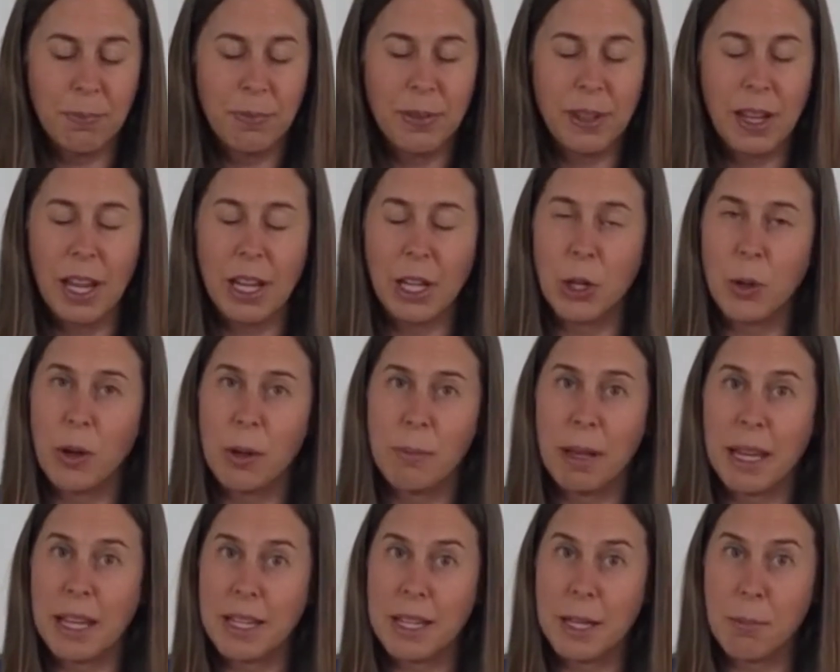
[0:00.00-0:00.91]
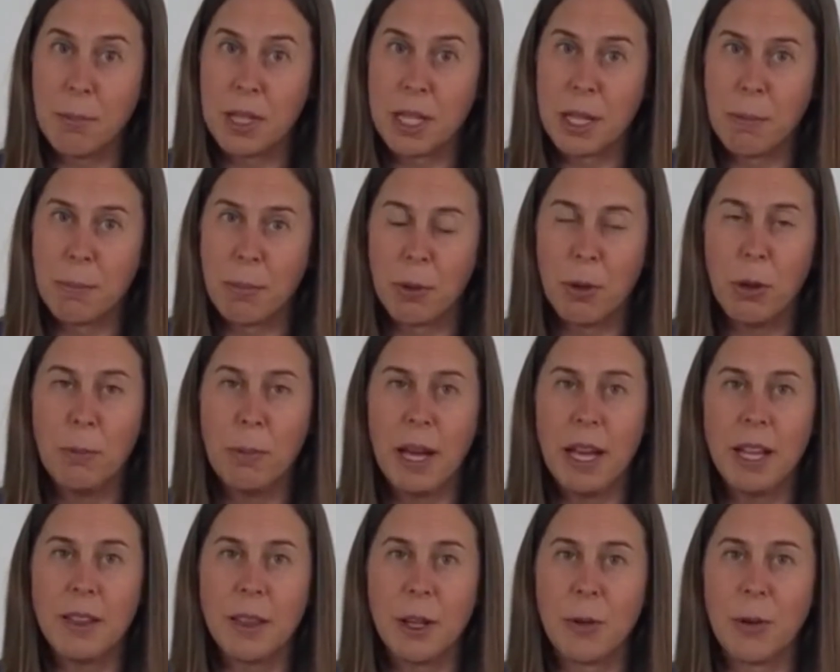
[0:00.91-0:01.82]
I know it may seem simple,
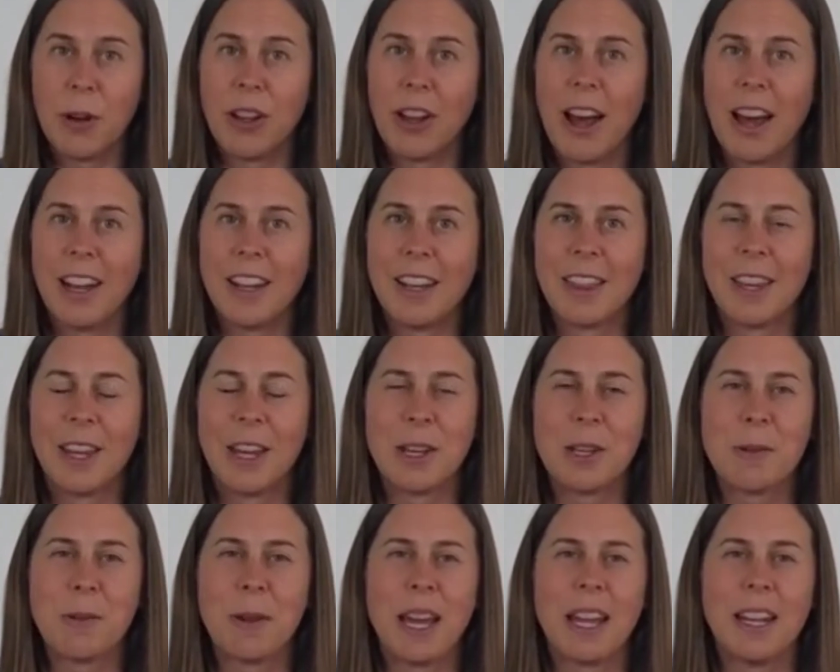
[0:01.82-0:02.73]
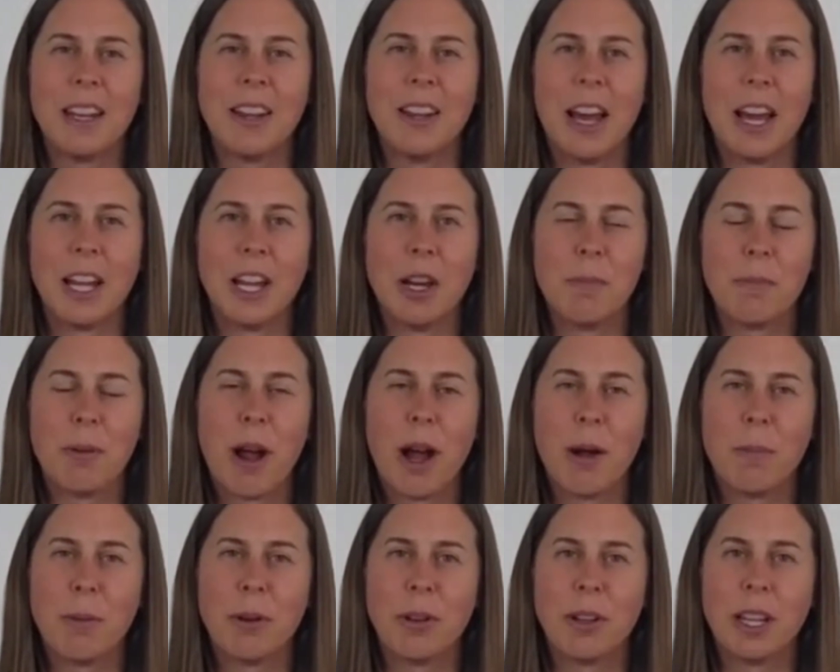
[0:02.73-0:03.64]
but there were a lot of things we had to line up
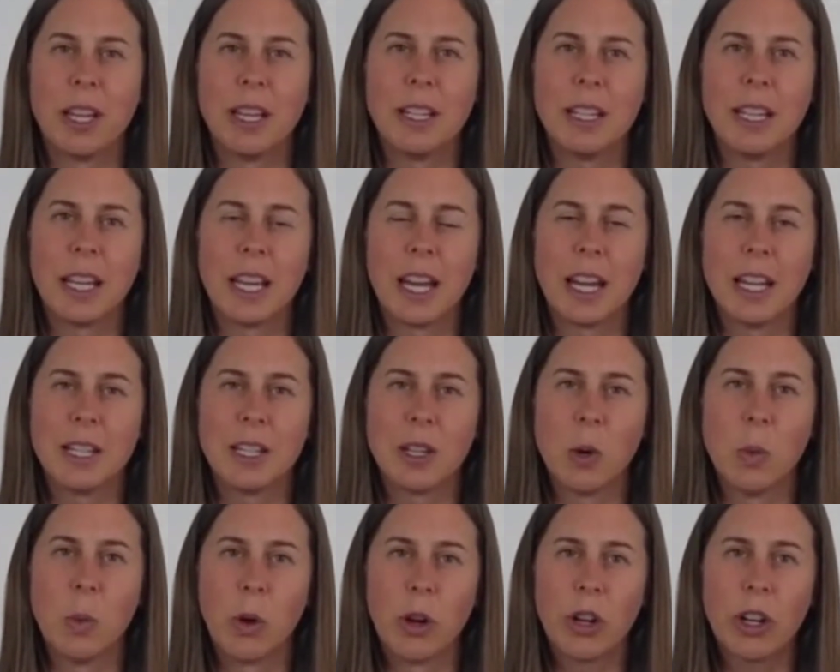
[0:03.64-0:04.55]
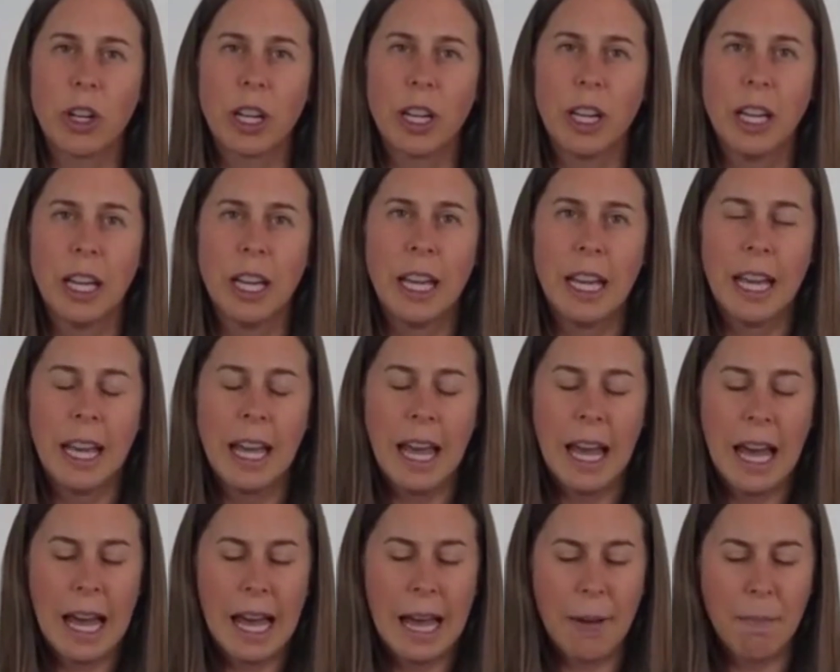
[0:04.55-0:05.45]
properly to get it to work.
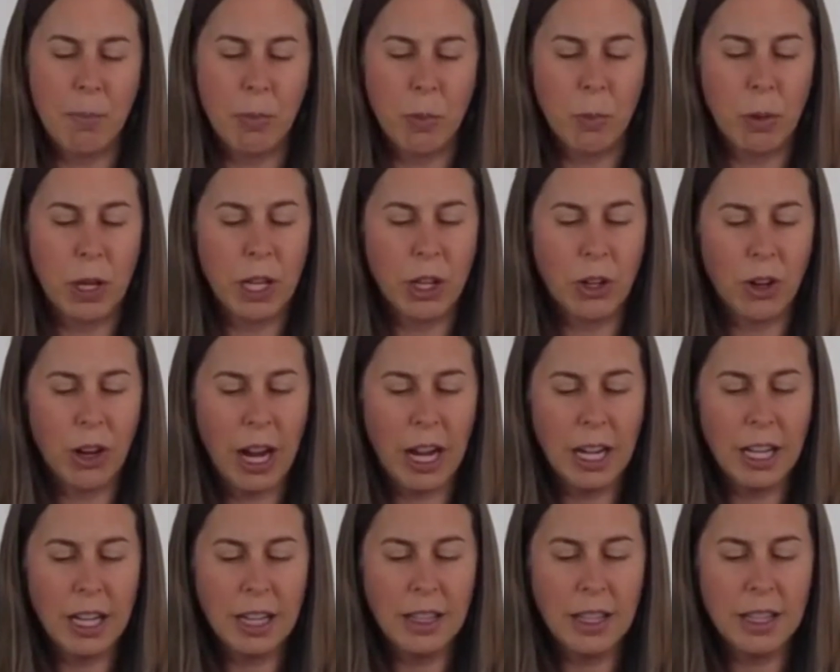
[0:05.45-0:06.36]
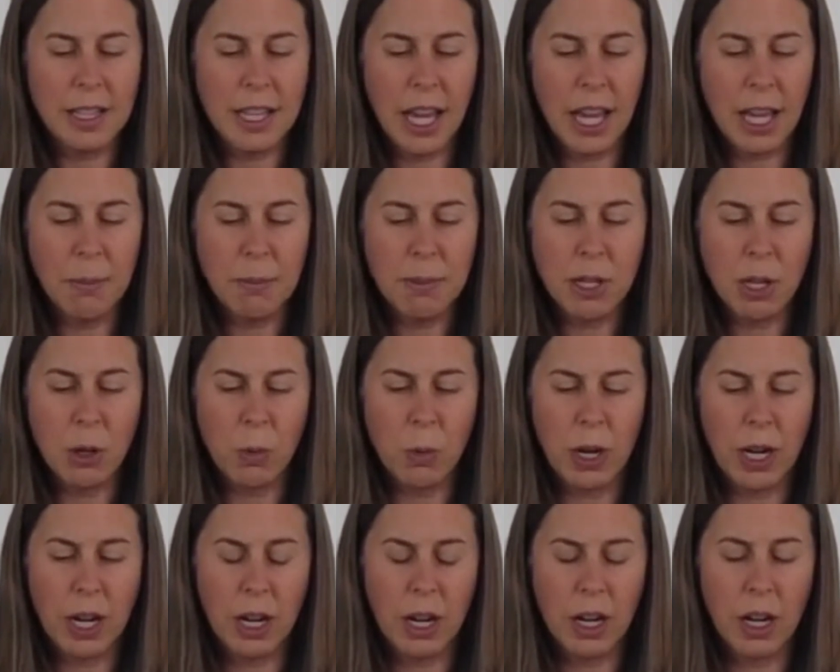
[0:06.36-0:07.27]
We created the tape to
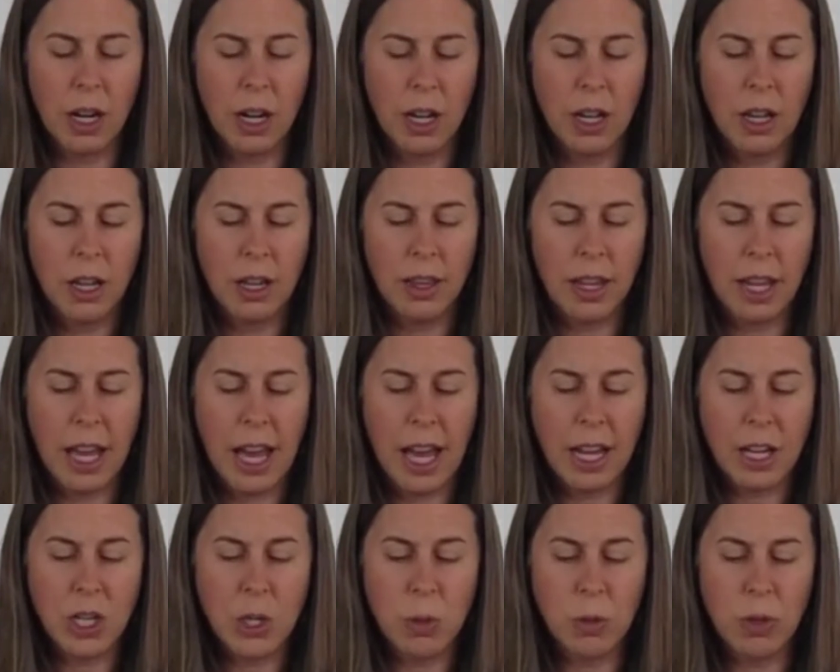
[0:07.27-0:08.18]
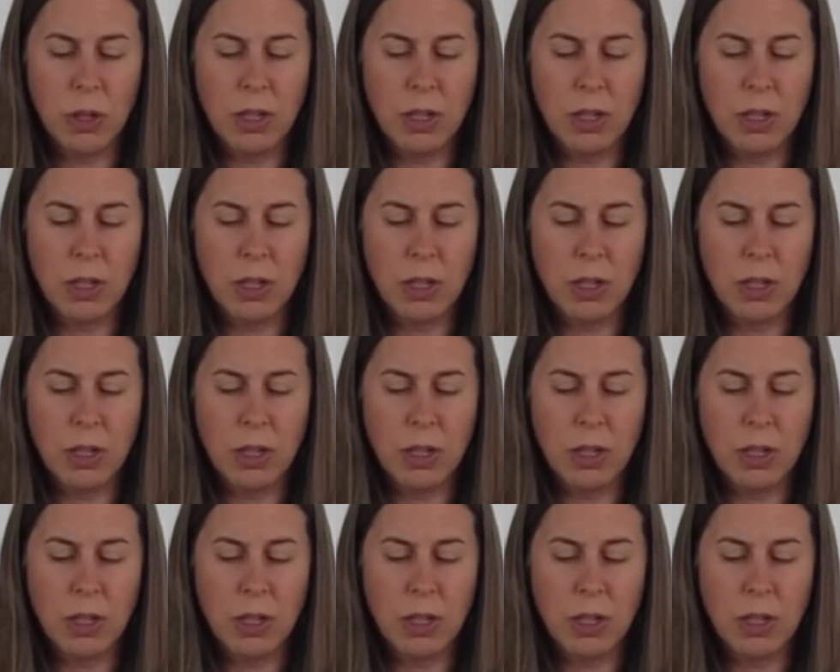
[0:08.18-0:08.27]
where the actual